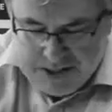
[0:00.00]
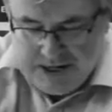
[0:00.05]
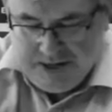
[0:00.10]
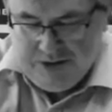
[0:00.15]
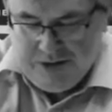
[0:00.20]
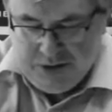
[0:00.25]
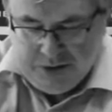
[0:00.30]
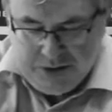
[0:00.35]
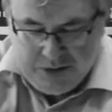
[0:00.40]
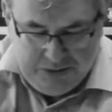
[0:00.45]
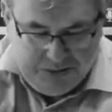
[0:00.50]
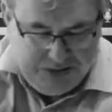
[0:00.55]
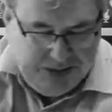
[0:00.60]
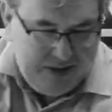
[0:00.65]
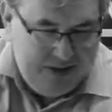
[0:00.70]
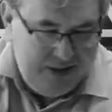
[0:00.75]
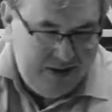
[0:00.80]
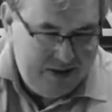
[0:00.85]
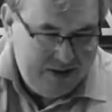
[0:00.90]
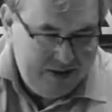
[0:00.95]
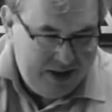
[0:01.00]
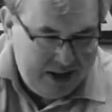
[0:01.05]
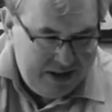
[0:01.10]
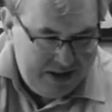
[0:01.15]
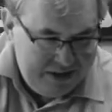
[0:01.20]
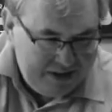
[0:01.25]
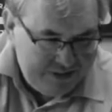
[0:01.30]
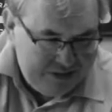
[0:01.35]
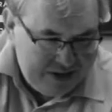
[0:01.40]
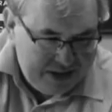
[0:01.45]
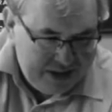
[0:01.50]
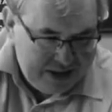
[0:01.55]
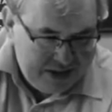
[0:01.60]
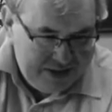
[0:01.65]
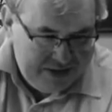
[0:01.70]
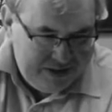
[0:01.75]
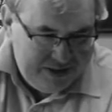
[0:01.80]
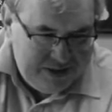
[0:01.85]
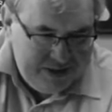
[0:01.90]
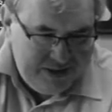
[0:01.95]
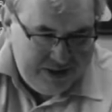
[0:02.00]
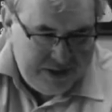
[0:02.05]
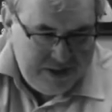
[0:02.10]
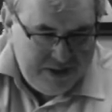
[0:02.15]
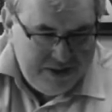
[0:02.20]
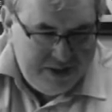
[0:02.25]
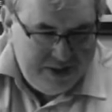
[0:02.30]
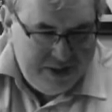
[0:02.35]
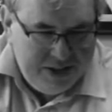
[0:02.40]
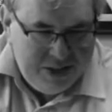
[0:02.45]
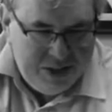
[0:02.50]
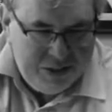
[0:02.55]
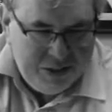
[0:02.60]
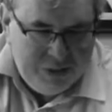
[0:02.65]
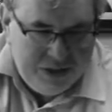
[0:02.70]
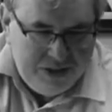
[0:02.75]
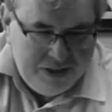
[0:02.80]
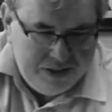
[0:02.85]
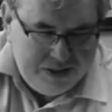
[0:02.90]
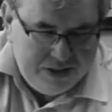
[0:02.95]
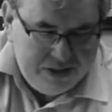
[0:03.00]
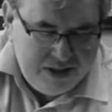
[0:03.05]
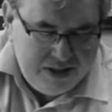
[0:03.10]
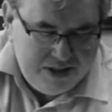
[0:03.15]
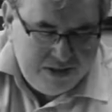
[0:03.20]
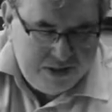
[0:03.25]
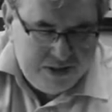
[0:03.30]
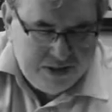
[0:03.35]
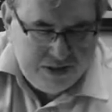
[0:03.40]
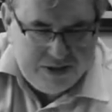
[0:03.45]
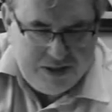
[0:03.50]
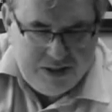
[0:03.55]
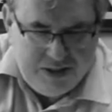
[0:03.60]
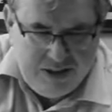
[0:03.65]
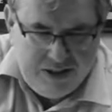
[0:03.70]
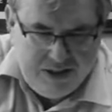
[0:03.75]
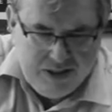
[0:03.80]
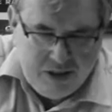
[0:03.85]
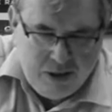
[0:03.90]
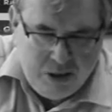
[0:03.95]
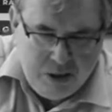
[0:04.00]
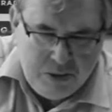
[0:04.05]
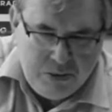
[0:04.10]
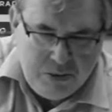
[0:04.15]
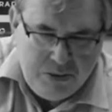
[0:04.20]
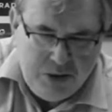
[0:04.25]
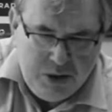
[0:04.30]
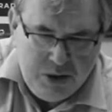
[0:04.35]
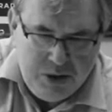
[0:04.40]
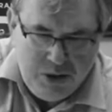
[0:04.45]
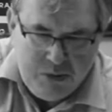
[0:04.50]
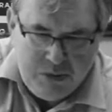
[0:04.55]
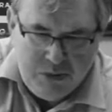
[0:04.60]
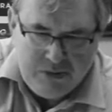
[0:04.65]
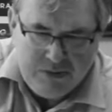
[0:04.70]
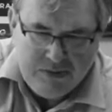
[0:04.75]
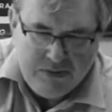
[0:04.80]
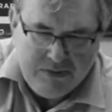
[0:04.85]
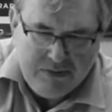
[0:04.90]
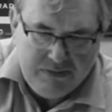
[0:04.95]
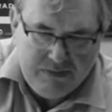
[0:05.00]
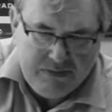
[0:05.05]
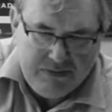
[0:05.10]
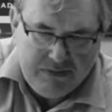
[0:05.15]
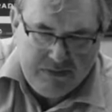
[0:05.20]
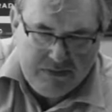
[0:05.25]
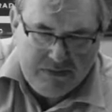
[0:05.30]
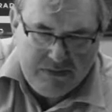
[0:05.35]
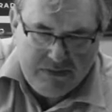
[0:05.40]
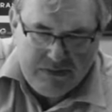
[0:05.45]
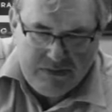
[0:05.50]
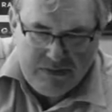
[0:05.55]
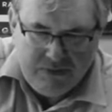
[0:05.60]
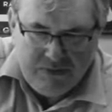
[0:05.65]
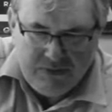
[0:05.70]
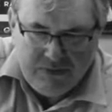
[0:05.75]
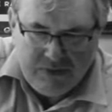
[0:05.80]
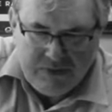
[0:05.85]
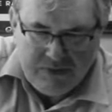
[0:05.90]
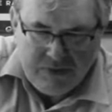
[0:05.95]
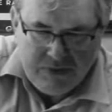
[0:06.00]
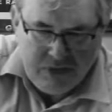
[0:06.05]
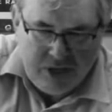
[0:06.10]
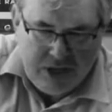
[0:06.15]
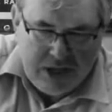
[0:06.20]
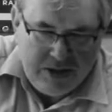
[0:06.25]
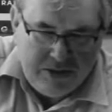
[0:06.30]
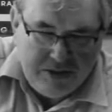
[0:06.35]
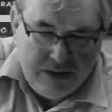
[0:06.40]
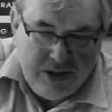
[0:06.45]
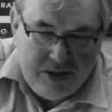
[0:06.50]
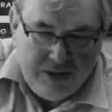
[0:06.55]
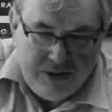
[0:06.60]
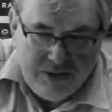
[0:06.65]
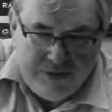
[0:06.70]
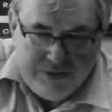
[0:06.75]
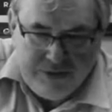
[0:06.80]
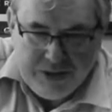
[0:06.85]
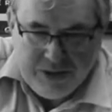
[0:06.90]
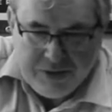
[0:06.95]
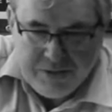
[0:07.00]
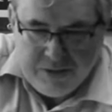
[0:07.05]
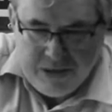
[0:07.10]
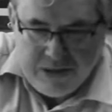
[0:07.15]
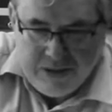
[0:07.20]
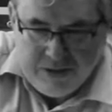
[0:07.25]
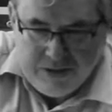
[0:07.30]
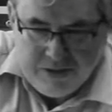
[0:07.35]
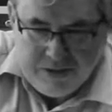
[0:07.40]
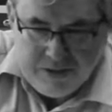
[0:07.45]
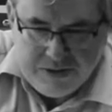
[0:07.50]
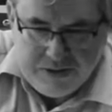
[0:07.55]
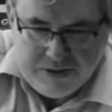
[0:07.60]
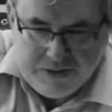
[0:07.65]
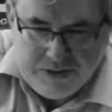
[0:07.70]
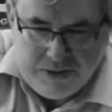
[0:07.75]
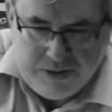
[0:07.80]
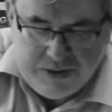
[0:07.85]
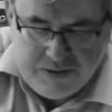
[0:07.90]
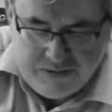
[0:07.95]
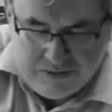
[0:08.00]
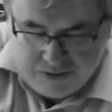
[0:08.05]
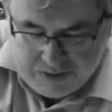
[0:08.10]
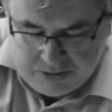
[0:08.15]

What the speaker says: get to the end of the 1990s, we started to see a whole new generation of filmmakers, the